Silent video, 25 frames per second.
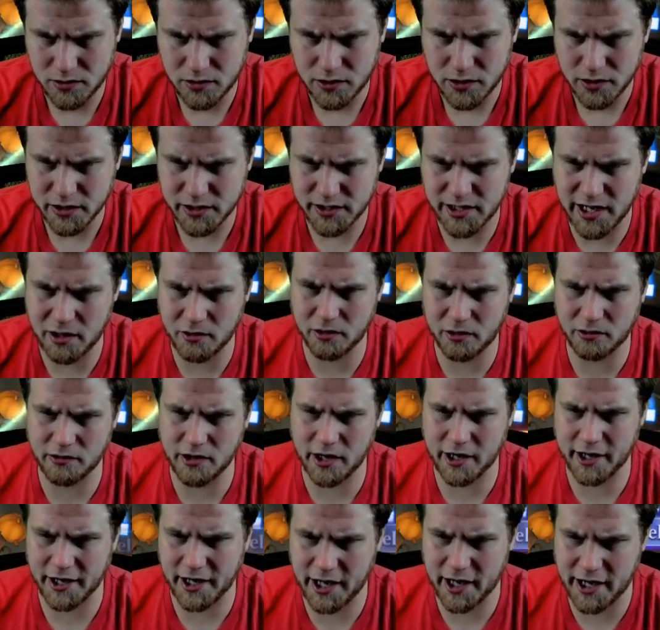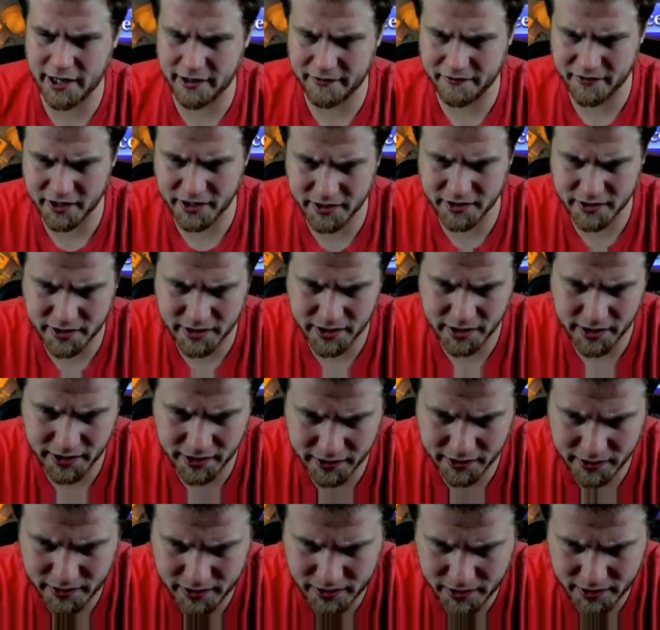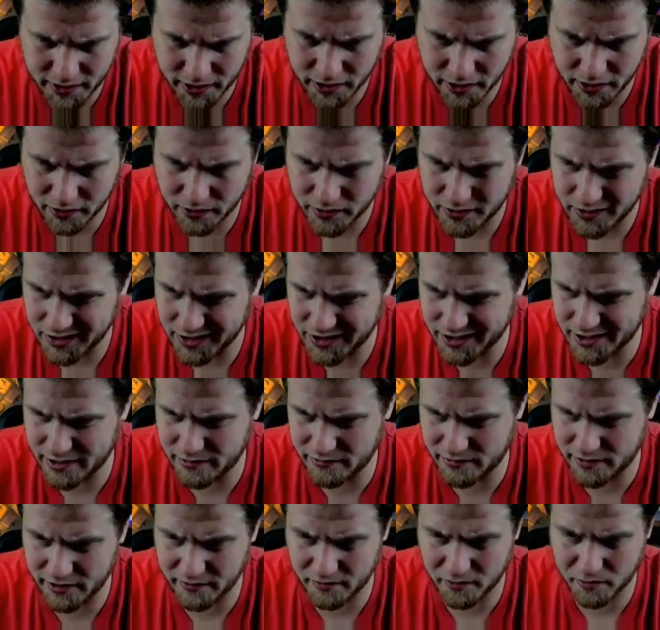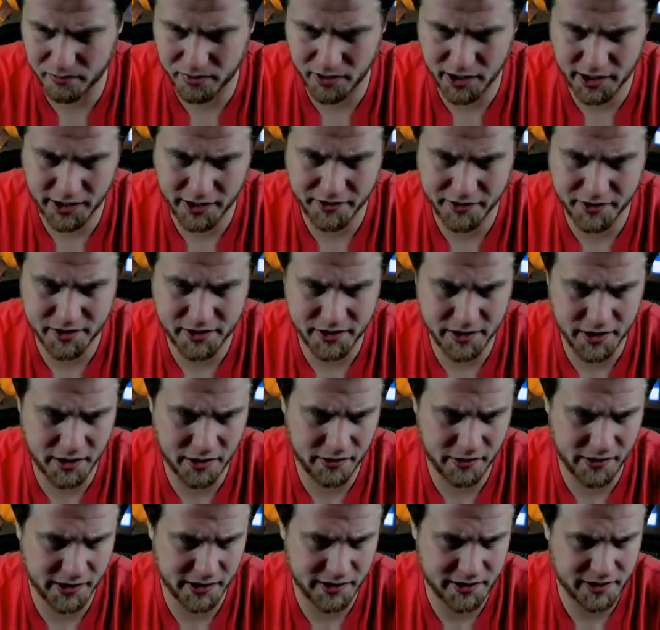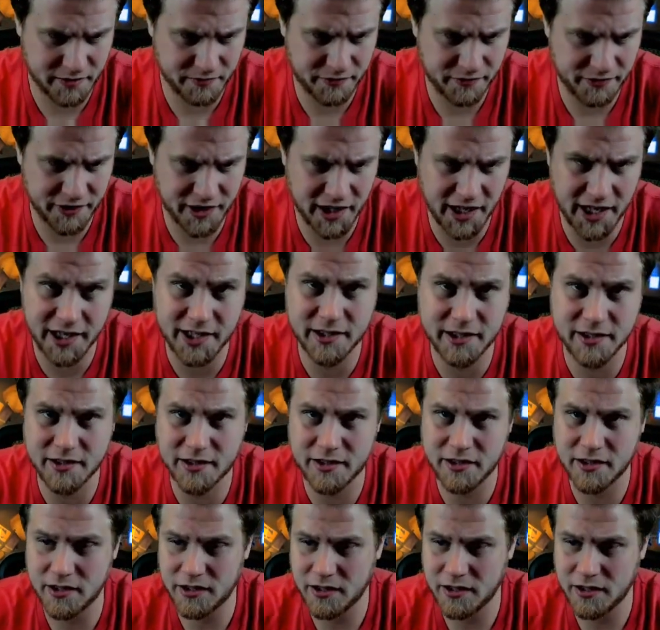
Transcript: So now we're running out of these things, so let's get rid of a Blood on the Snow. That's some flex.